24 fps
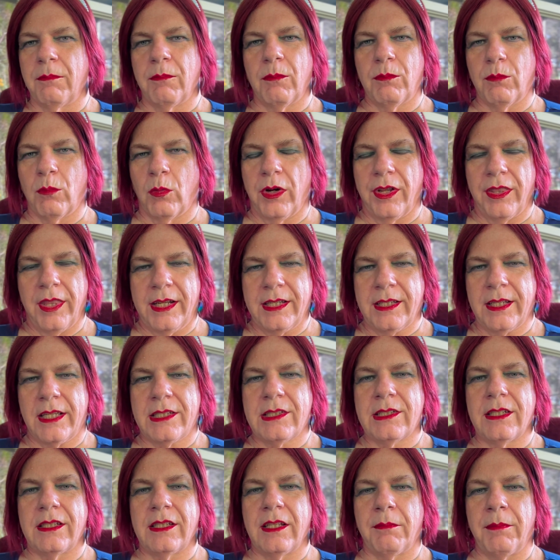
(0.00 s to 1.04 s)
where they
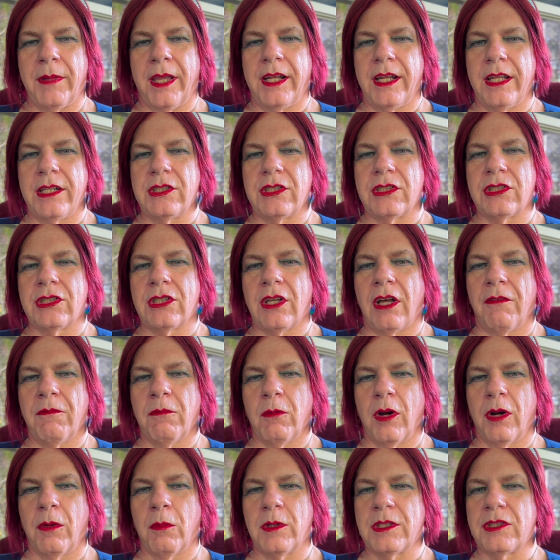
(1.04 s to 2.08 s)
tested the main engine
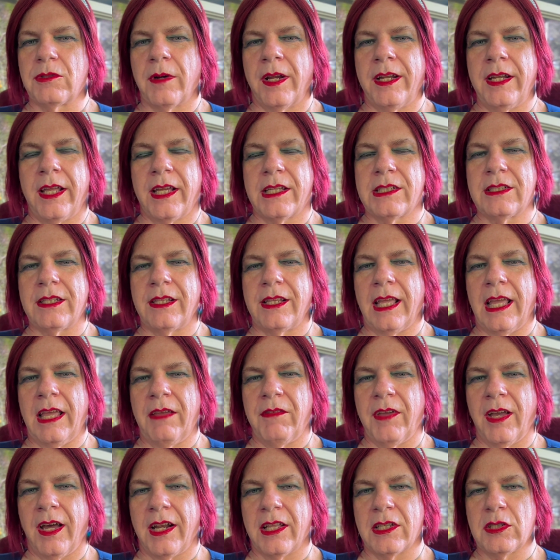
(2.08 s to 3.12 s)
software, was right next to the
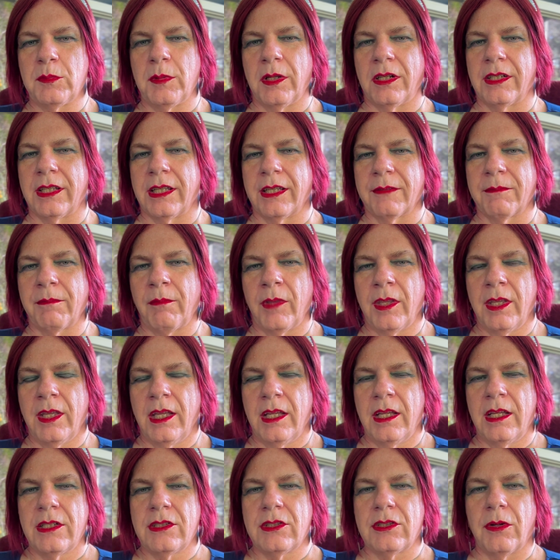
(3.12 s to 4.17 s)
avionics building.
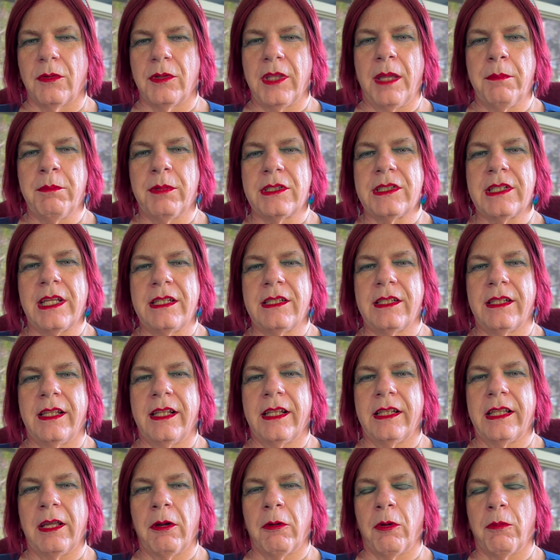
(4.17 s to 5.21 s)
So they presented
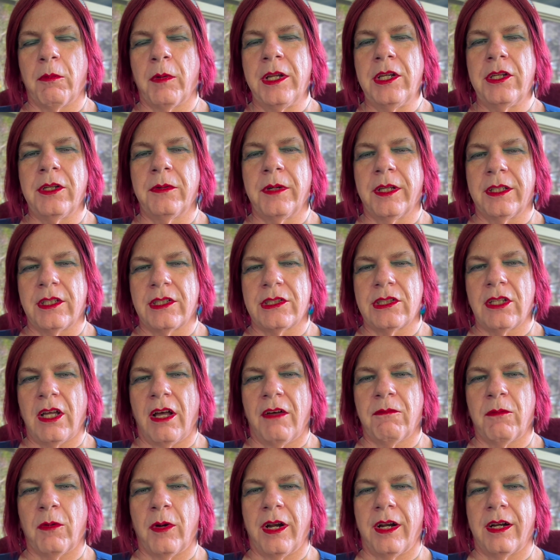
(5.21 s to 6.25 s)
that they were redoing the
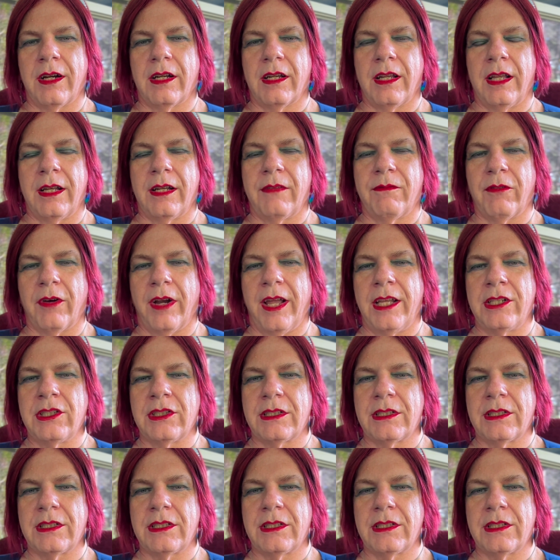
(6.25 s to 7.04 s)
software and for engine